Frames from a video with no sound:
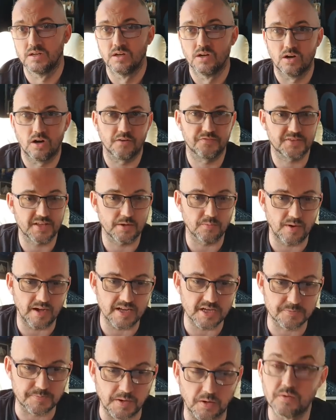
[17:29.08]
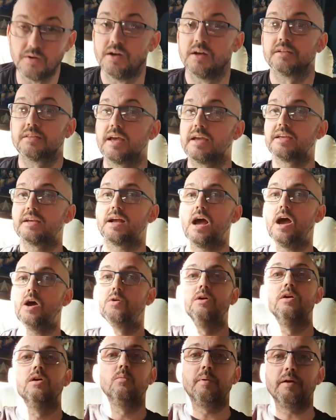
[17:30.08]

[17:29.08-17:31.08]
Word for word: off their wage bill. There you go.